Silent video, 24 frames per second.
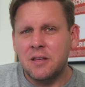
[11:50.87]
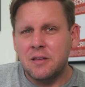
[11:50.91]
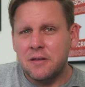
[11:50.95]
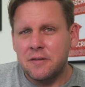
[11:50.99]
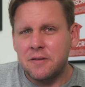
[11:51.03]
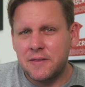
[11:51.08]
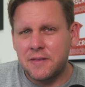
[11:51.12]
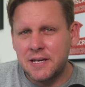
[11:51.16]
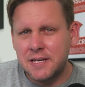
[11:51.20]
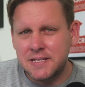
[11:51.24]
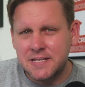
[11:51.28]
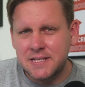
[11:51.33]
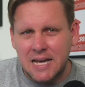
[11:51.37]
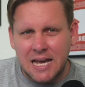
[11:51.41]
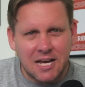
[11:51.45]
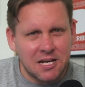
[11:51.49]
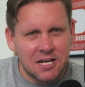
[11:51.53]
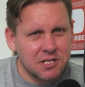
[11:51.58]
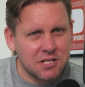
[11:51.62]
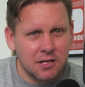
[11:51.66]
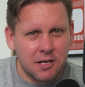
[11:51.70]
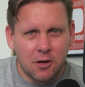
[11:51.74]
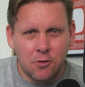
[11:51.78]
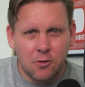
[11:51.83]
there's
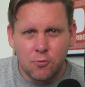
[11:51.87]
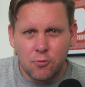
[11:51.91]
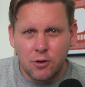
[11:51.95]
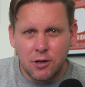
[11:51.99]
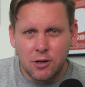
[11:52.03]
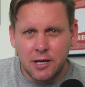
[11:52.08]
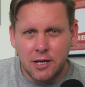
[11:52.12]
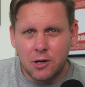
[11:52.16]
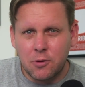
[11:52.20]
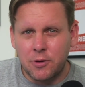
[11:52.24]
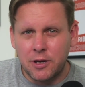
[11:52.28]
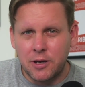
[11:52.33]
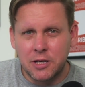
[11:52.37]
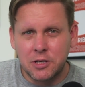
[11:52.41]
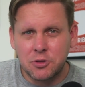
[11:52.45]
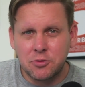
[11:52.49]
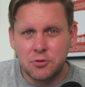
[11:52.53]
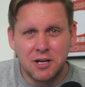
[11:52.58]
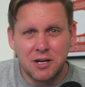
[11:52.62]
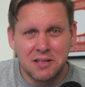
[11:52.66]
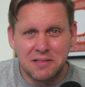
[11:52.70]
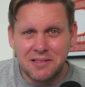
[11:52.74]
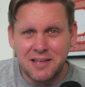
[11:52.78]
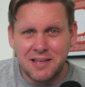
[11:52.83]
actually a really quick
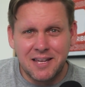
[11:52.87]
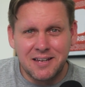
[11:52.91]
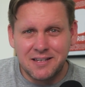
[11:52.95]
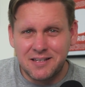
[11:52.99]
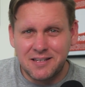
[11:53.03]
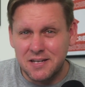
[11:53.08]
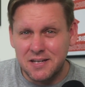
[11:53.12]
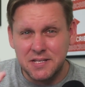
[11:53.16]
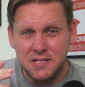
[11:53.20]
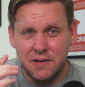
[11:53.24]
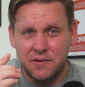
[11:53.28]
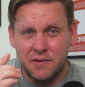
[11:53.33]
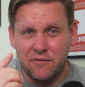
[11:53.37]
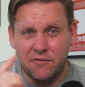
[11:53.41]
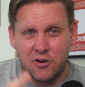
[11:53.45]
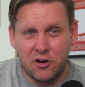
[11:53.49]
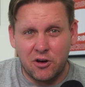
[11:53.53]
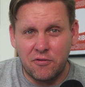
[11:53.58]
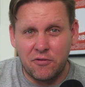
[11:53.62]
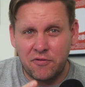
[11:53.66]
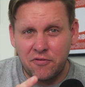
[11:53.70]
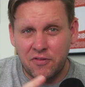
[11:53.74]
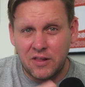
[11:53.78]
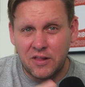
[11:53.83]
trick that doesn't
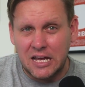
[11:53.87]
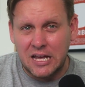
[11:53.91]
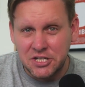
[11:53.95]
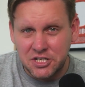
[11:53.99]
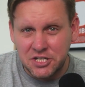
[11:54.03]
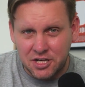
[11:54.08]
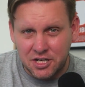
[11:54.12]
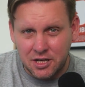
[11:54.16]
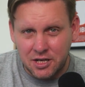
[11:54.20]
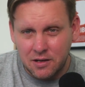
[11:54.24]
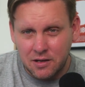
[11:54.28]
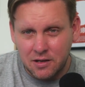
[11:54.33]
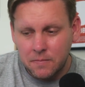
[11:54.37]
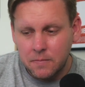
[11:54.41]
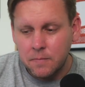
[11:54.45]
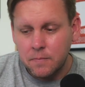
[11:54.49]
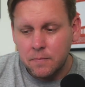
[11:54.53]
involve flashing.